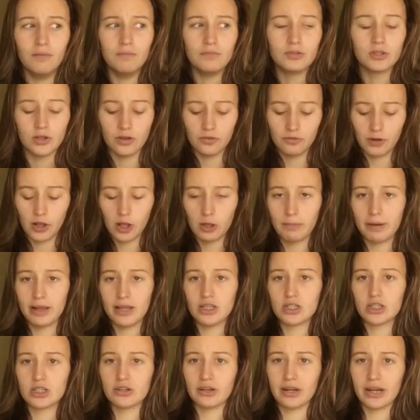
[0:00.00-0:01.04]
So follow my
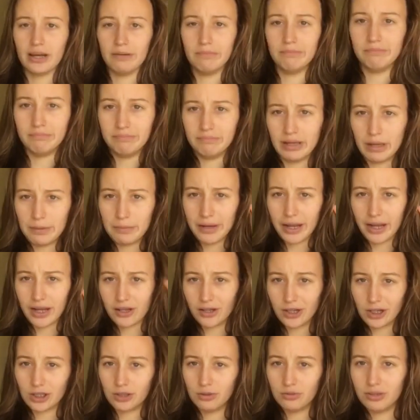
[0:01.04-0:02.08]
Instagram. Maybe I
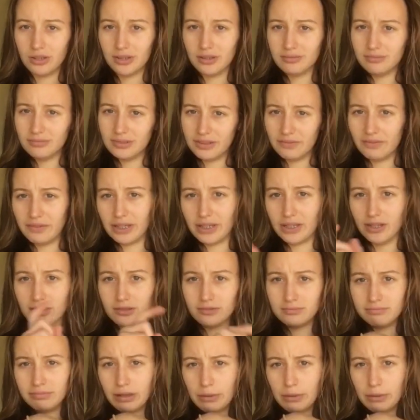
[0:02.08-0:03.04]
can include it in the video.